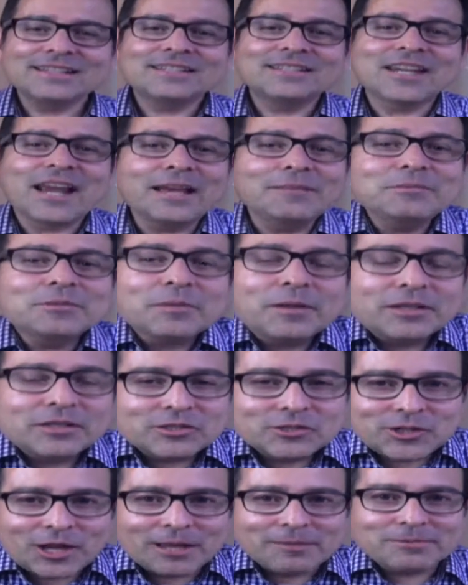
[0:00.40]
James
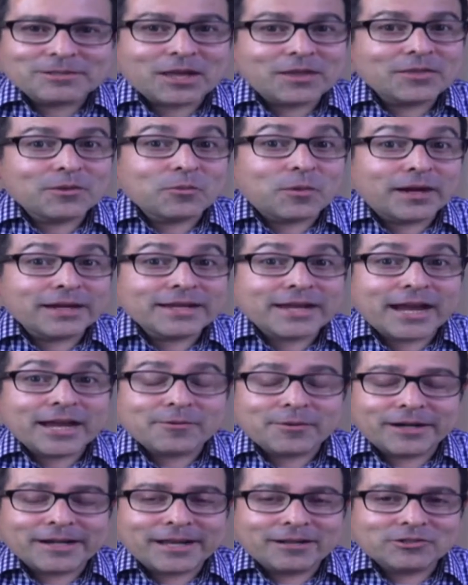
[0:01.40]
Melendez. James, the wine guy
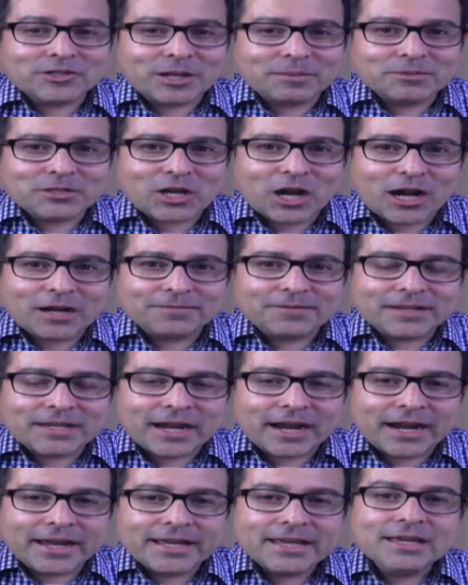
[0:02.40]
right now, James, a coffee
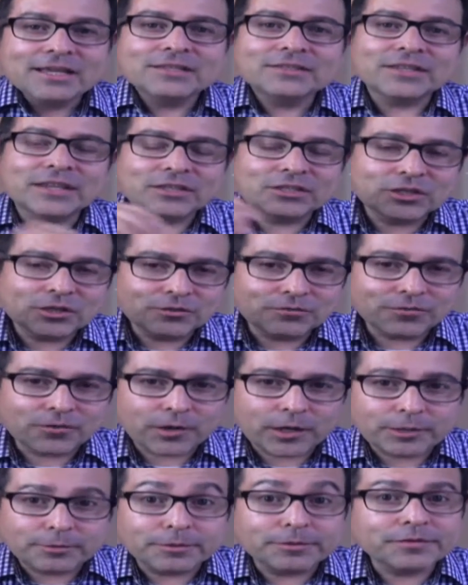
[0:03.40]
guy. Stay tuned
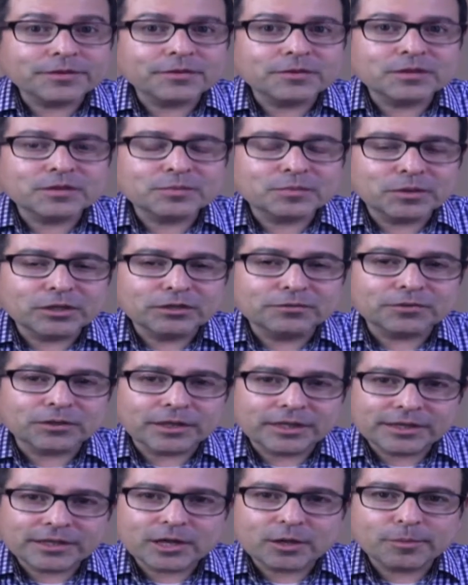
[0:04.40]
for a review of this beautiful
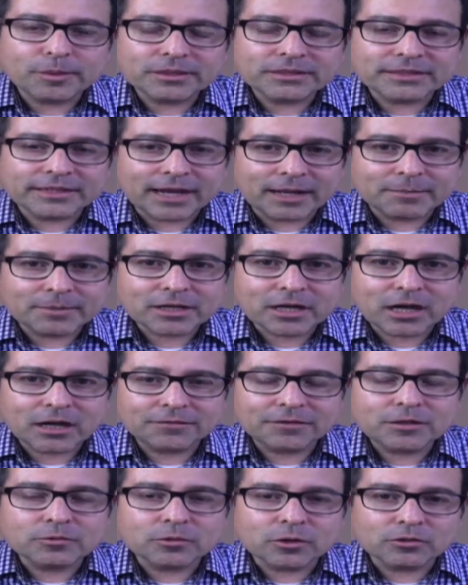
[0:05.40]
Ethiopia Sidama
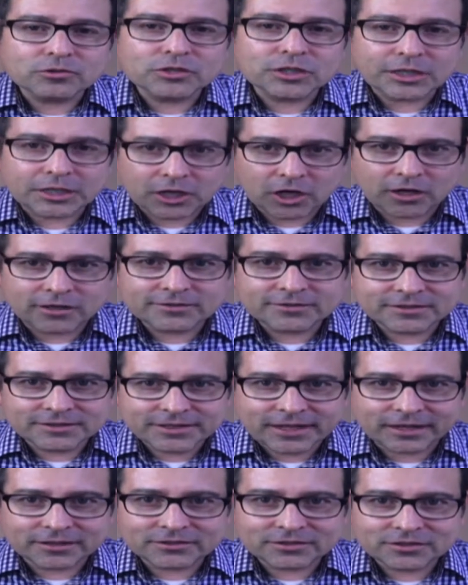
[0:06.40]
coffee roasted in Austin,
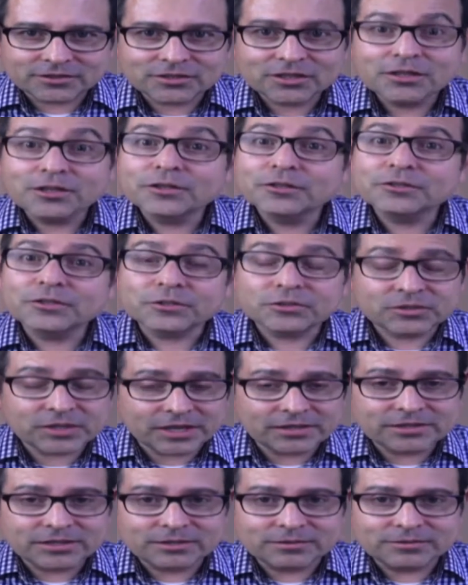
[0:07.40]
Texas. So
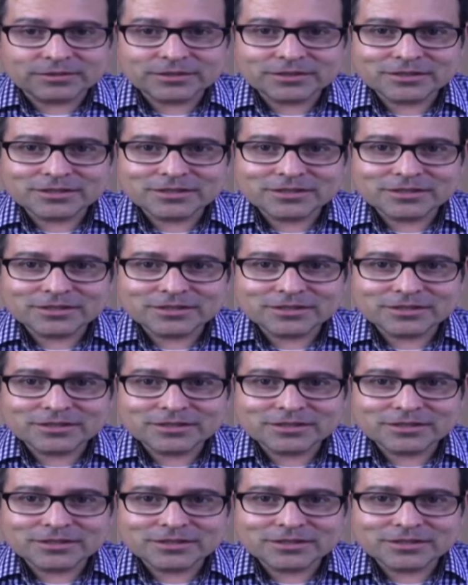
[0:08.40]
stay tuned.